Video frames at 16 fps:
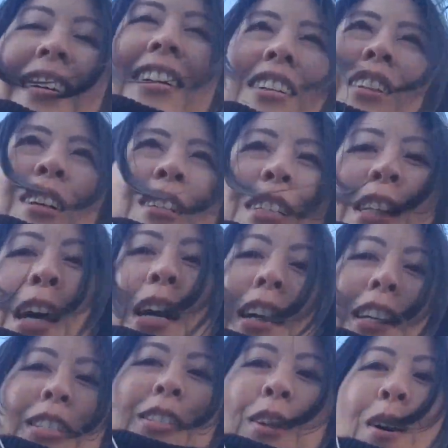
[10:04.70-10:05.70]
It looks
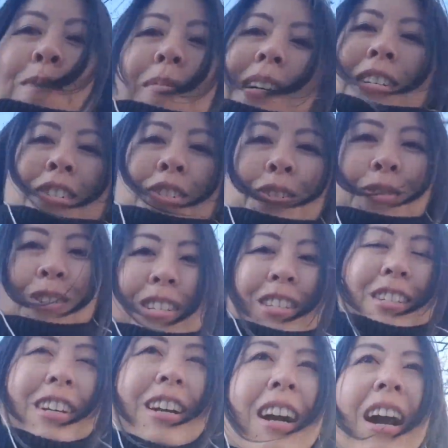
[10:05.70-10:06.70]
like it's on my
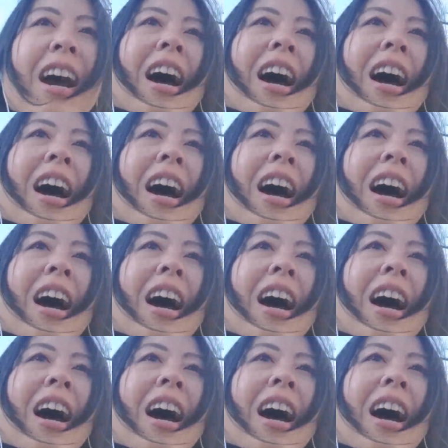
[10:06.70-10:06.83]
shoulder.